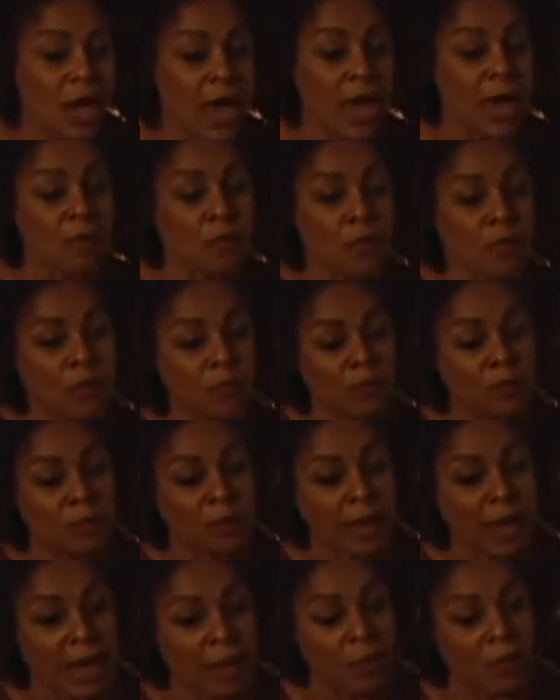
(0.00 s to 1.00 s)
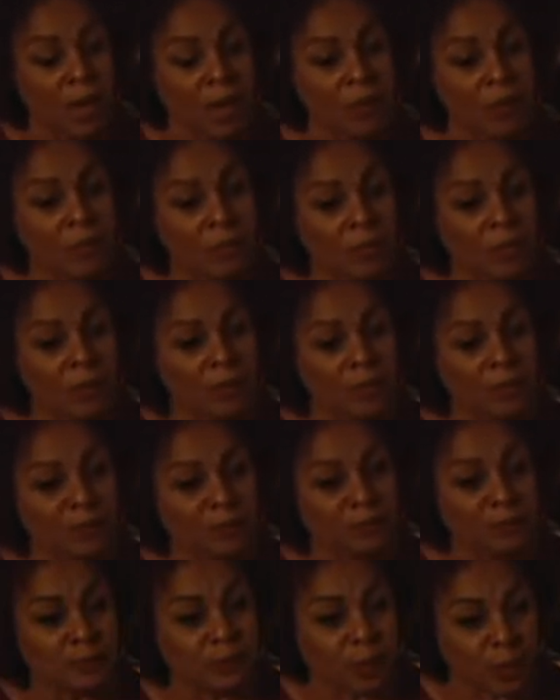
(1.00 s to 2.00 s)
And when white women
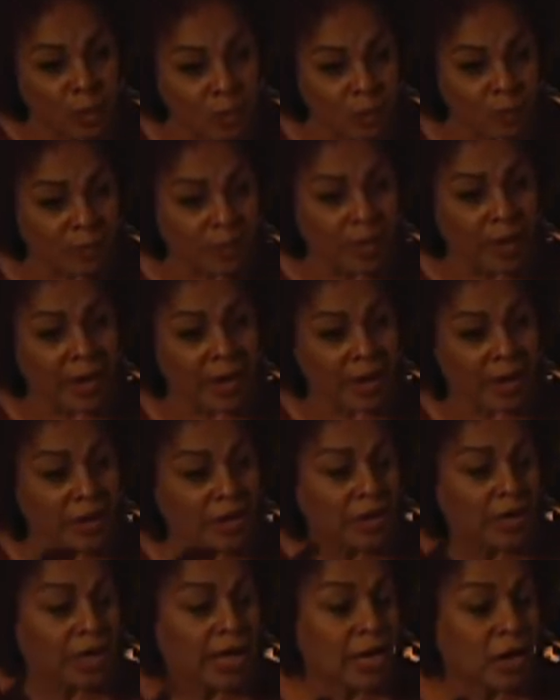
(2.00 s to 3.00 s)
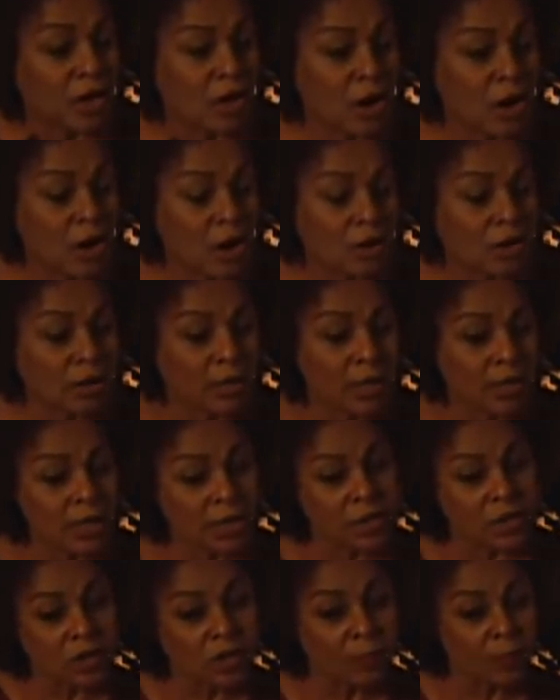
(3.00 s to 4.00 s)
perm their hair to get curly,
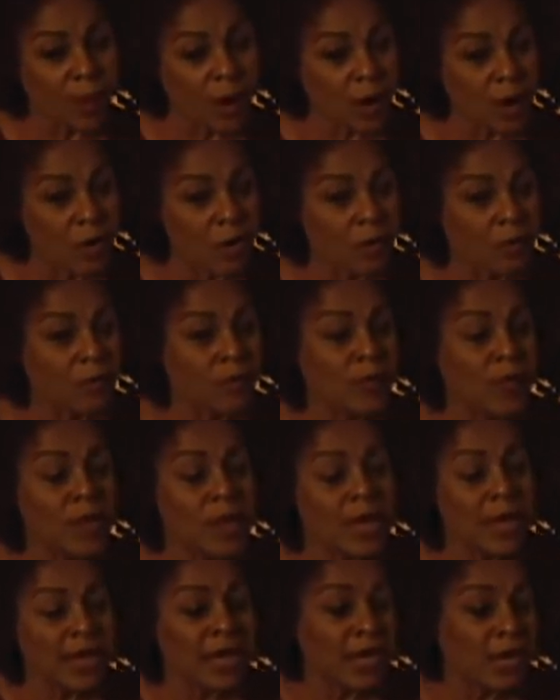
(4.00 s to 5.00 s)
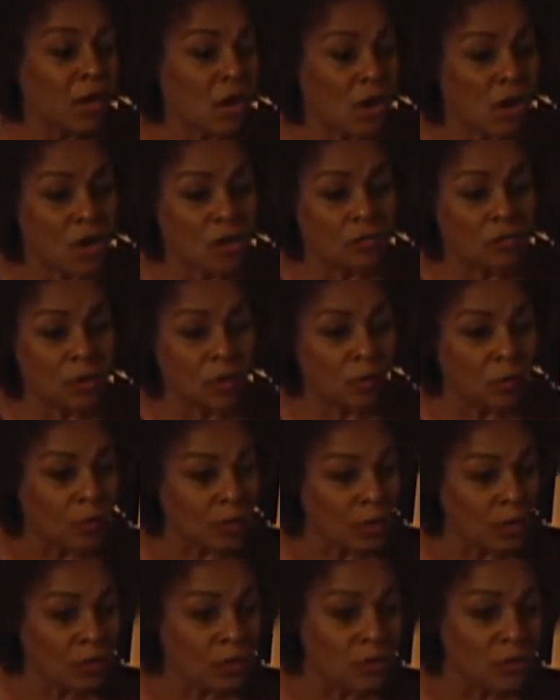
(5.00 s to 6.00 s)
it's a perm. He called what
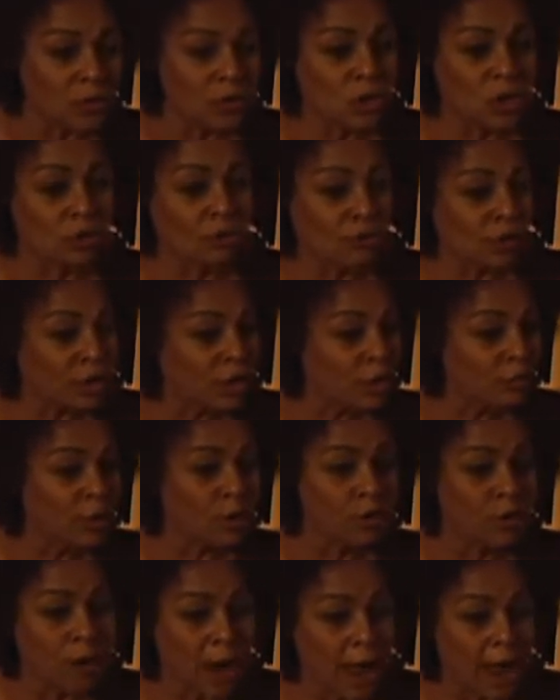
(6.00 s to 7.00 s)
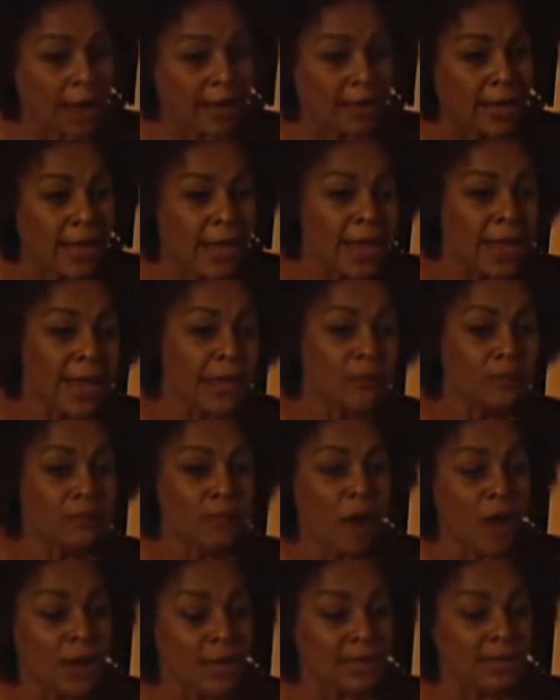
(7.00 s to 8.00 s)
we use cream crack. He
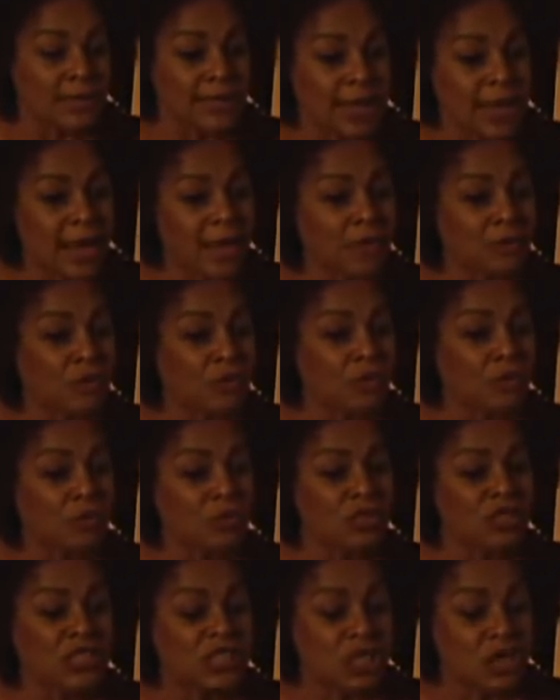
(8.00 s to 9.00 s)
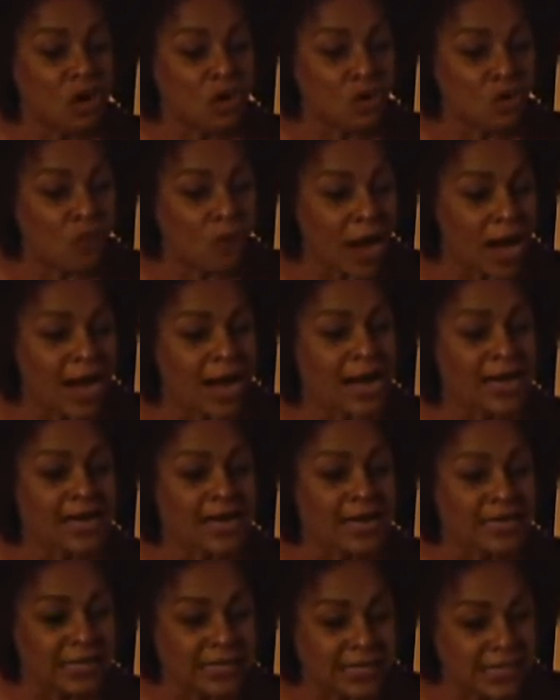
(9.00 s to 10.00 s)
brought it down to a
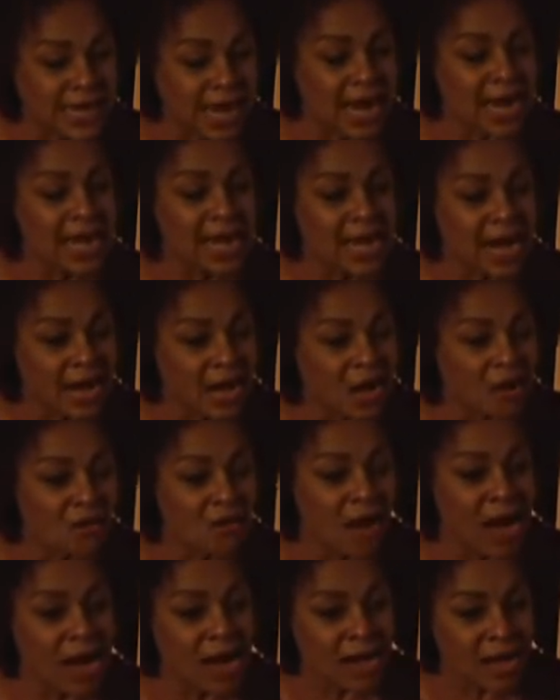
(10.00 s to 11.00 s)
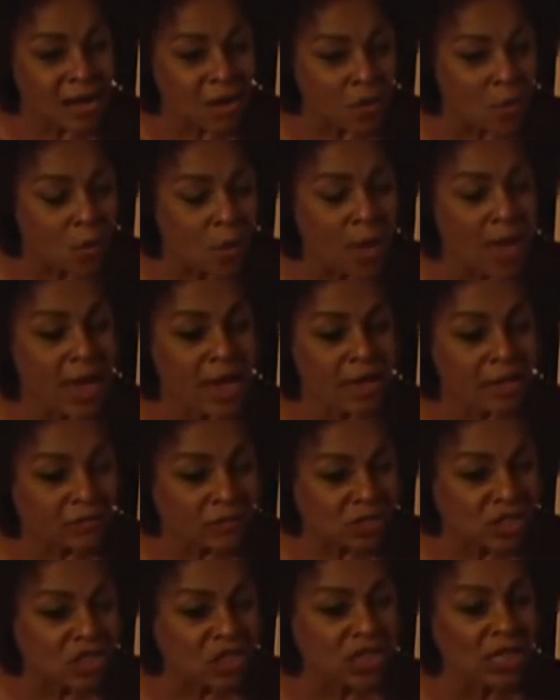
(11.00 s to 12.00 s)
degrading way of
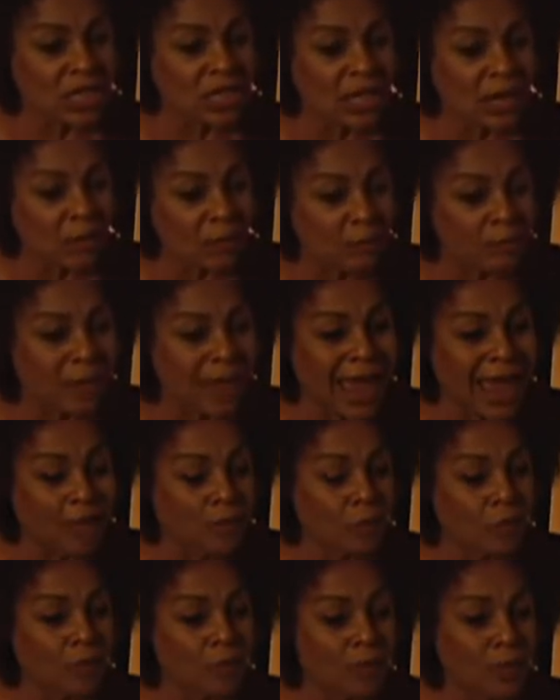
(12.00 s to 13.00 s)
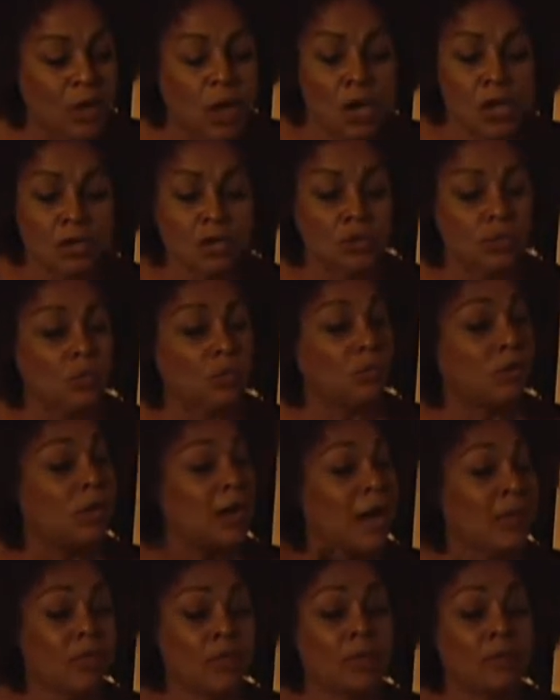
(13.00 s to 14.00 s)
seeing black women do
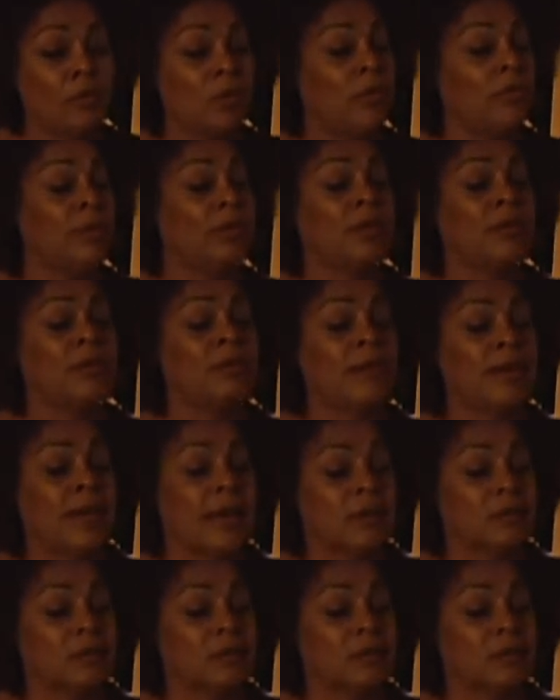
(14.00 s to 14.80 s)
nothing more than anybody